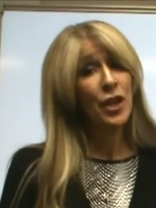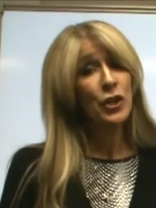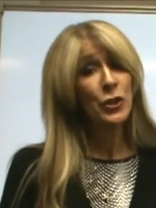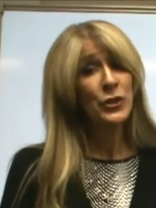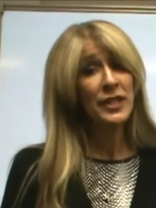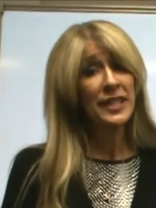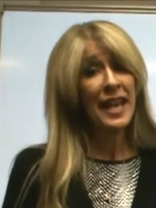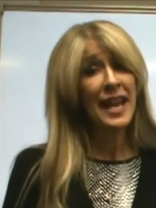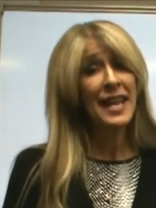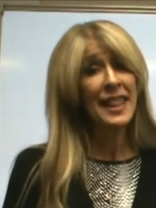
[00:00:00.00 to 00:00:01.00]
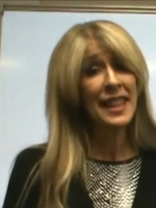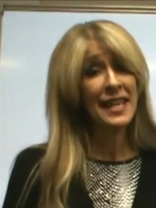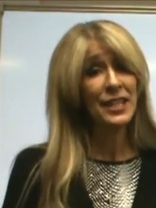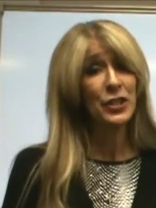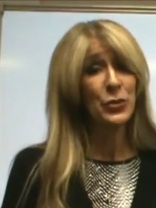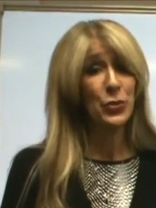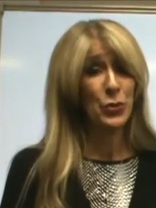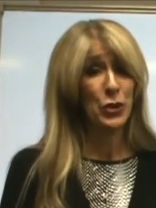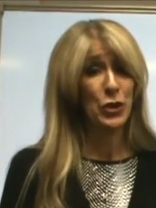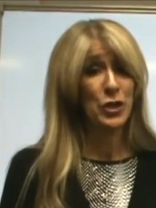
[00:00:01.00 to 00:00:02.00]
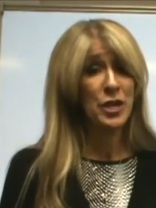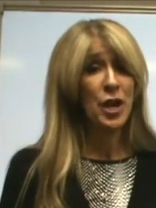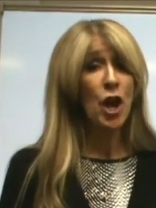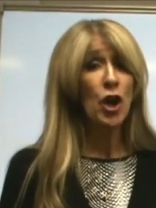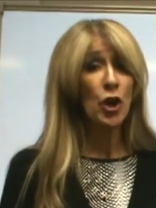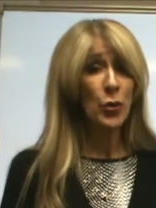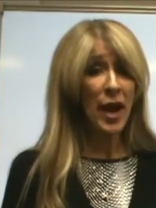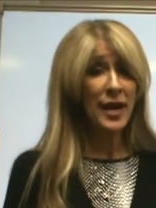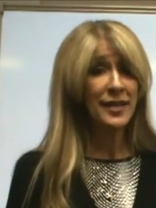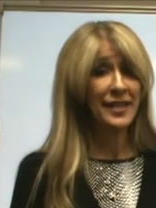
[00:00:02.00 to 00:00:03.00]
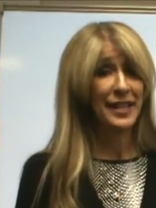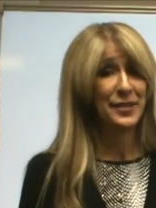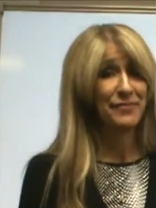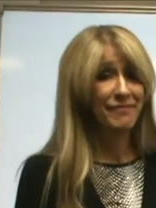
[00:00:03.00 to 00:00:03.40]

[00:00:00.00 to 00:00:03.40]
to say this word correctly.